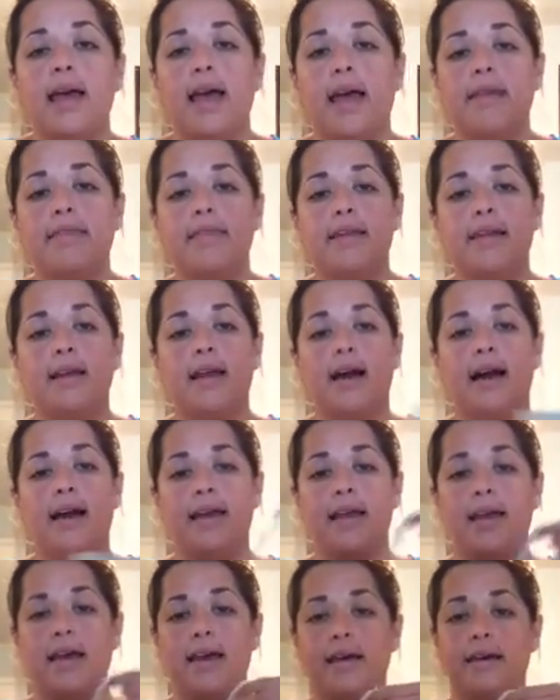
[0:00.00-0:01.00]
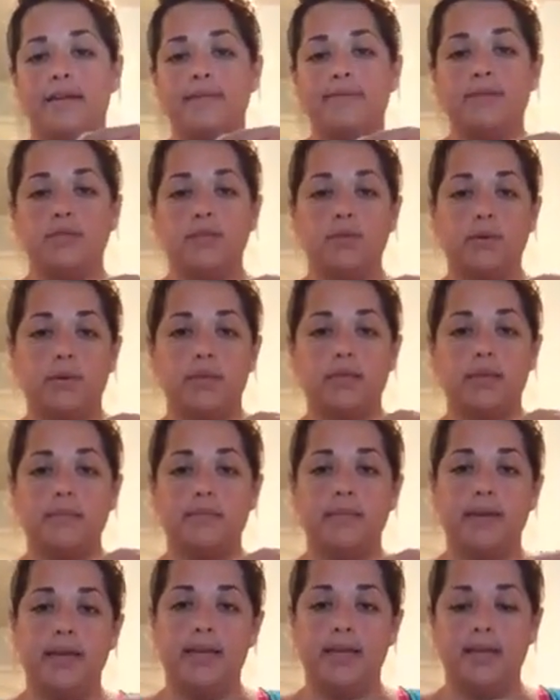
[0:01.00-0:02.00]
And then I have stored
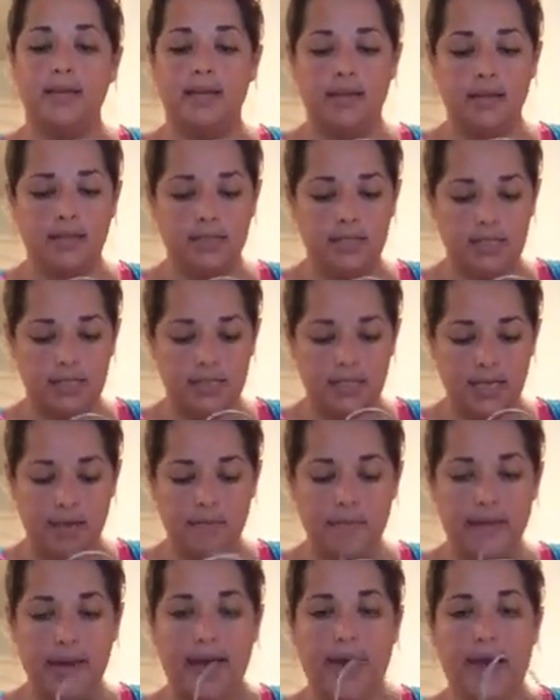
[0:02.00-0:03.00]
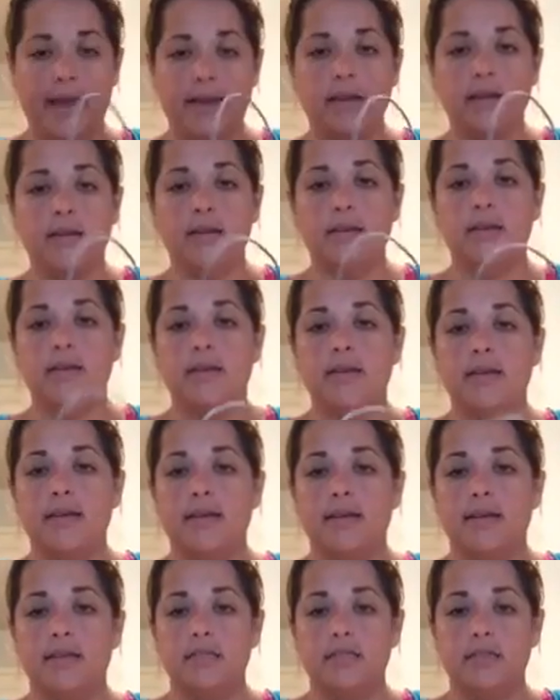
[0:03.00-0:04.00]
them in just a bag.
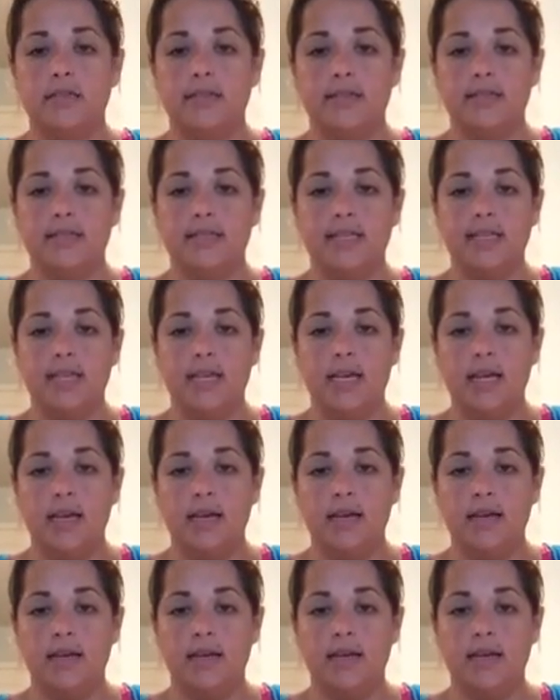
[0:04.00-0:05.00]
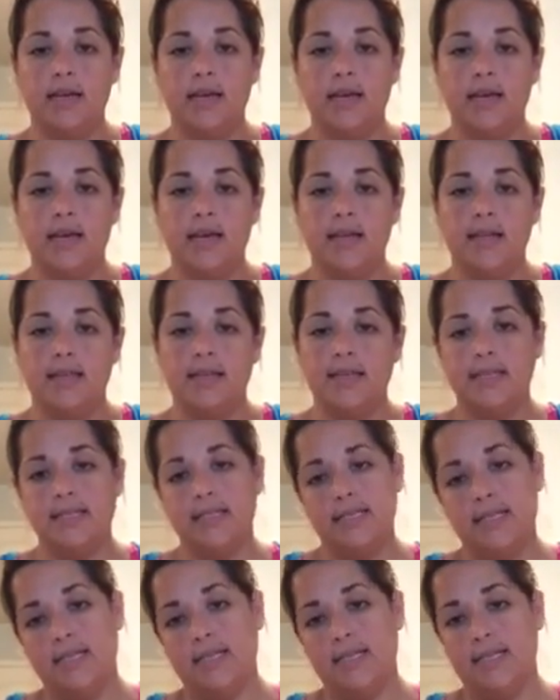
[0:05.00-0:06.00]
As you can see,
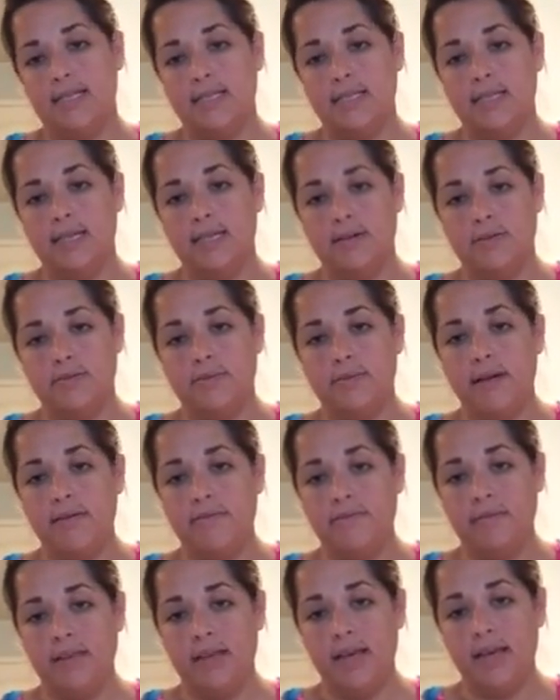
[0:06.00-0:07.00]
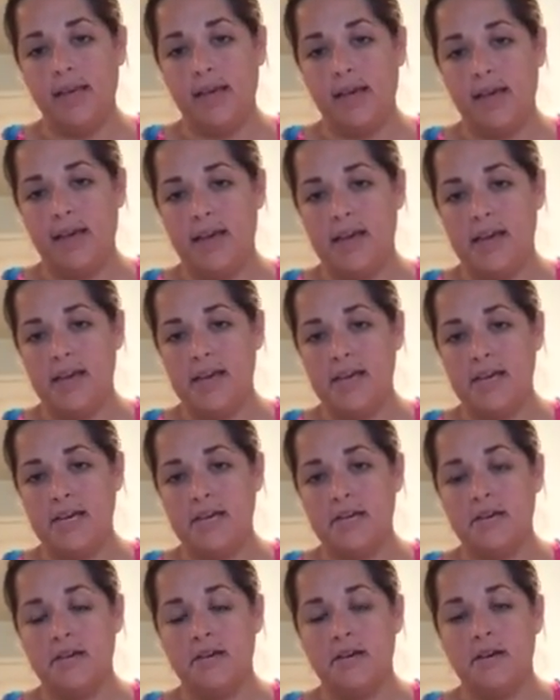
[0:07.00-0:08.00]
this is roughly
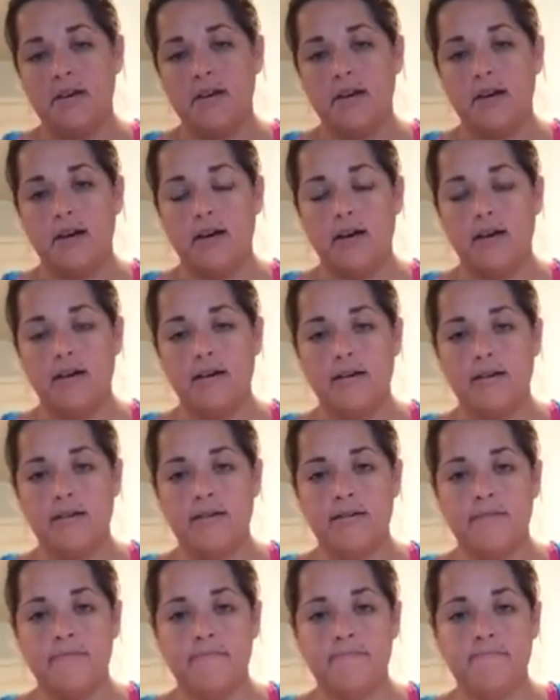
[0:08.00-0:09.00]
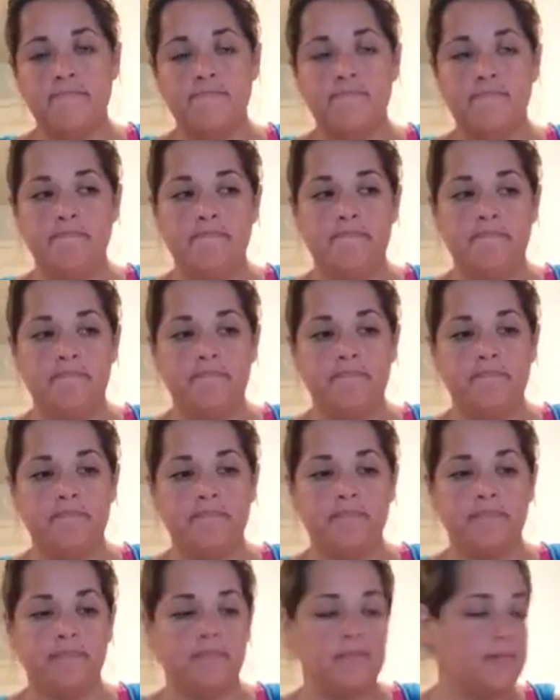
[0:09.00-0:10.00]
a,
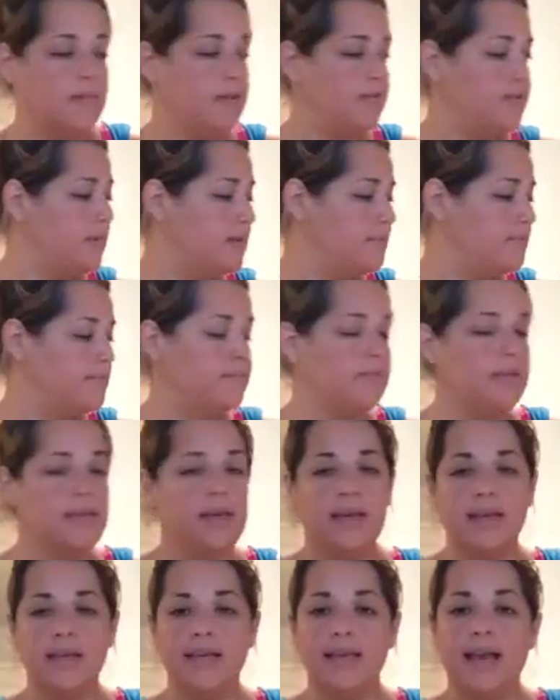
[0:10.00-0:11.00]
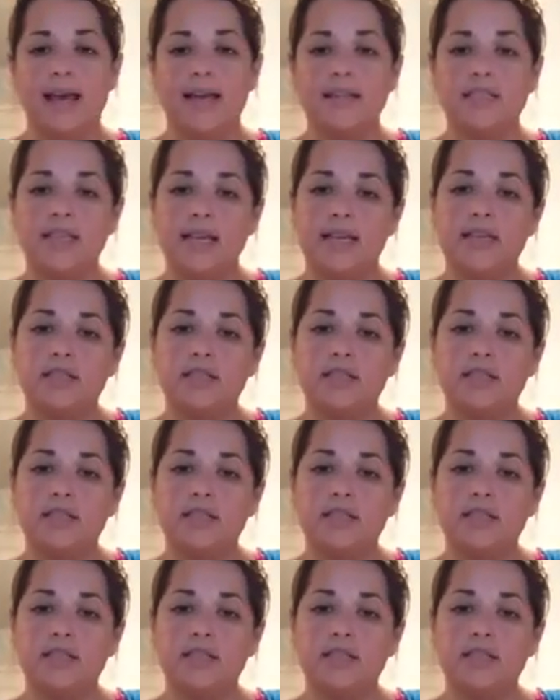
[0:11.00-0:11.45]
well, yeah,